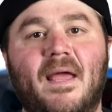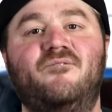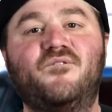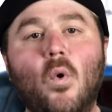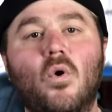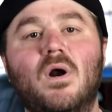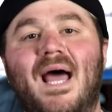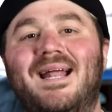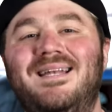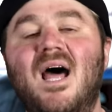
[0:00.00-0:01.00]
and Ford
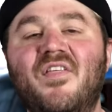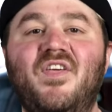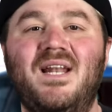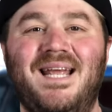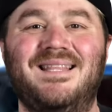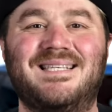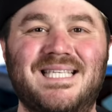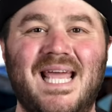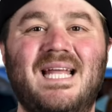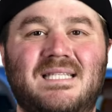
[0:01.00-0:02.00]
had nothing in the
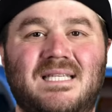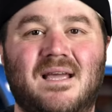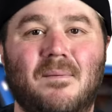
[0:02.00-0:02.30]
States to